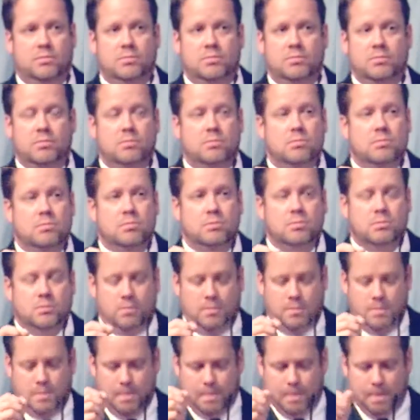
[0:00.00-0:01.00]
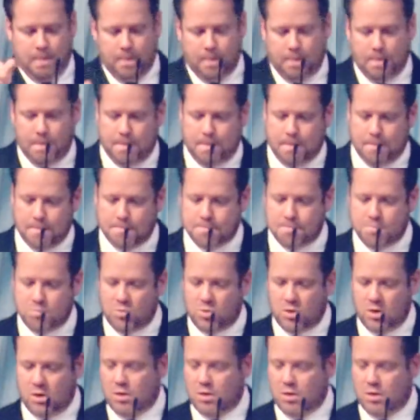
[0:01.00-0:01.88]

[no speech]